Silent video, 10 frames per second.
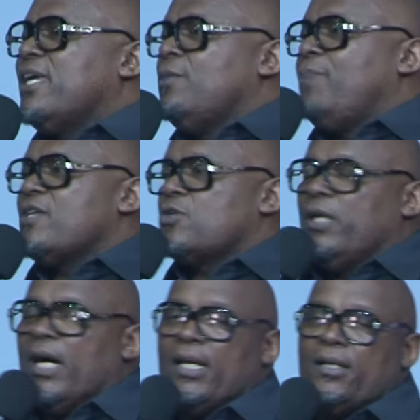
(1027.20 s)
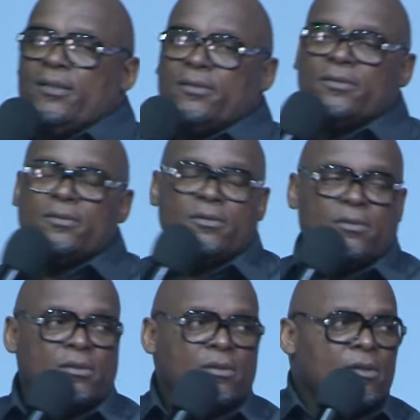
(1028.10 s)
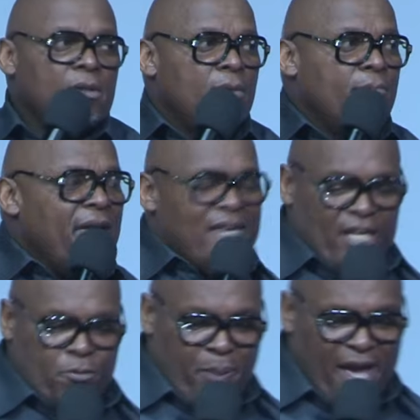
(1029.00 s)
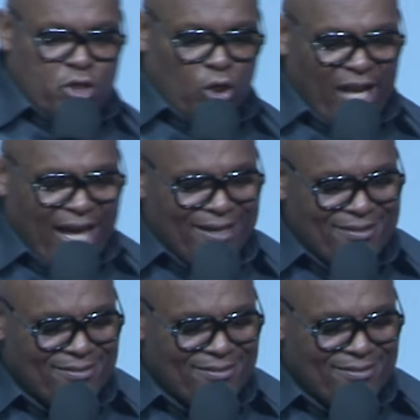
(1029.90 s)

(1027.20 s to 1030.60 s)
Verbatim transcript: it personal. Make it personal.